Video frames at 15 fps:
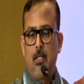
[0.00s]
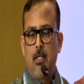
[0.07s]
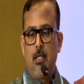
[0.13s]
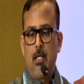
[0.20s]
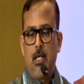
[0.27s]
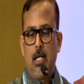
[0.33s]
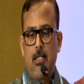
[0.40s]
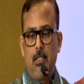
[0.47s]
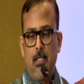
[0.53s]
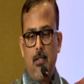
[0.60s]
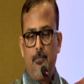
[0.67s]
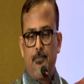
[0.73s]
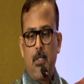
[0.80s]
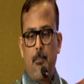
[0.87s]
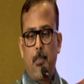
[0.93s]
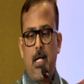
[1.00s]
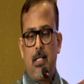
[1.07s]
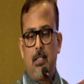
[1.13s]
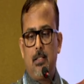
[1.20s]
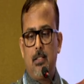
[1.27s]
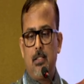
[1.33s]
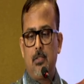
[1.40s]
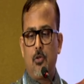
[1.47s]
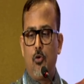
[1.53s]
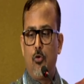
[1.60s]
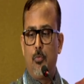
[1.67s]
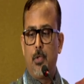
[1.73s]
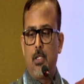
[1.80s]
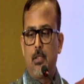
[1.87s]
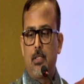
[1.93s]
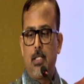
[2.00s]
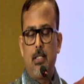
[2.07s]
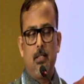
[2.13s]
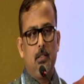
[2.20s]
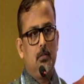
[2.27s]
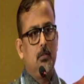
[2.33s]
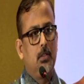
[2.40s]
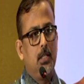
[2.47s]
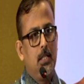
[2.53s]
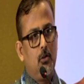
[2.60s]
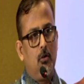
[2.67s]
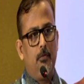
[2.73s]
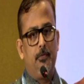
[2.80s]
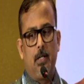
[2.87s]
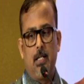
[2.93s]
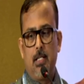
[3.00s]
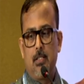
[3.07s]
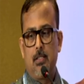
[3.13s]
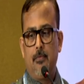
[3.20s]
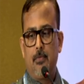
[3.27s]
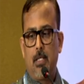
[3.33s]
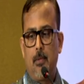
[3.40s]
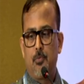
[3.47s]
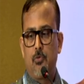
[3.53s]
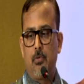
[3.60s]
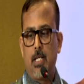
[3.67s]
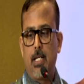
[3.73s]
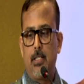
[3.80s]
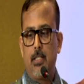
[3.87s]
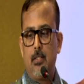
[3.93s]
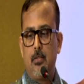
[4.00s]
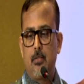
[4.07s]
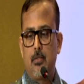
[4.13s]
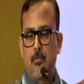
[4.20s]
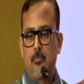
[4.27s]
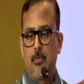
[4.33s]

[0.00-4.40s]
And if the pattern is global, then think of adhesive capsulitis.